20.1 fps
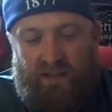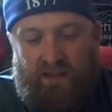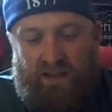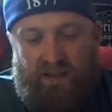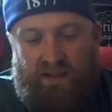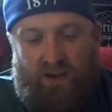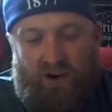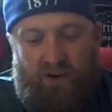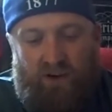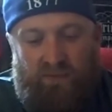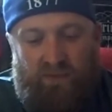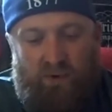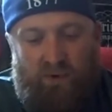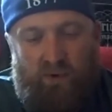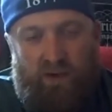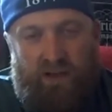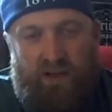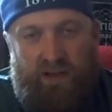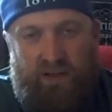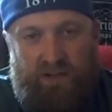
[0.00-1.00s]
our foot
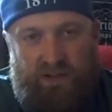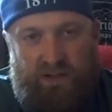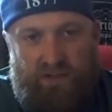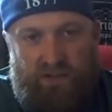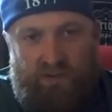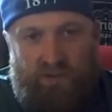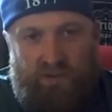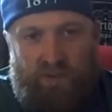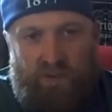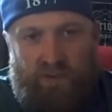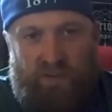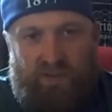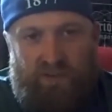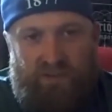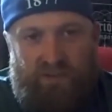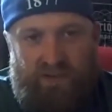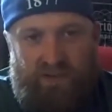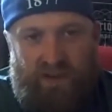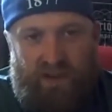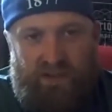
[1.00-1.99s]
rot issue with
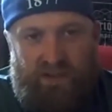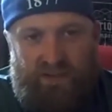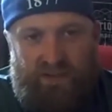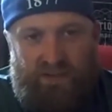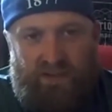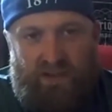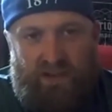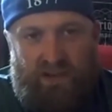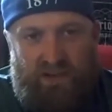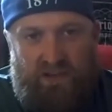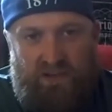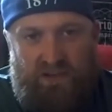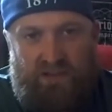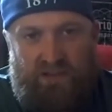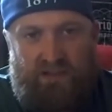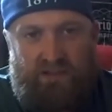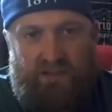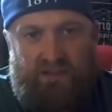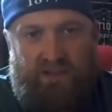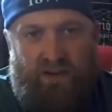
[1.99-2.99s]
genetic
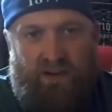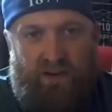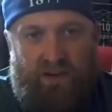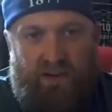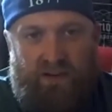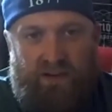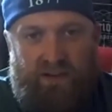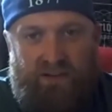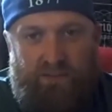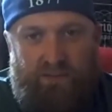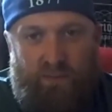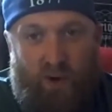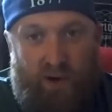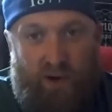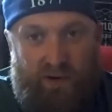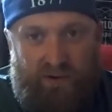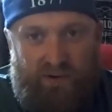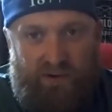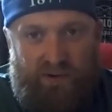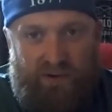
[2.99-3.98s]
selection, targeted
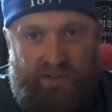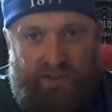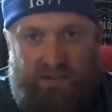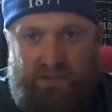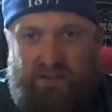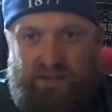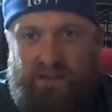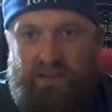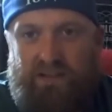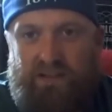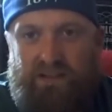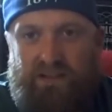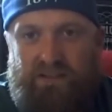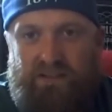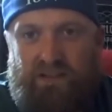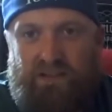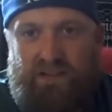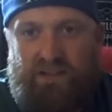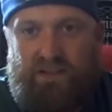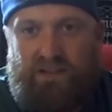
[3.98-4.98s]
monitoring and genetic
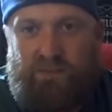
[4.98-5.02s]
selection,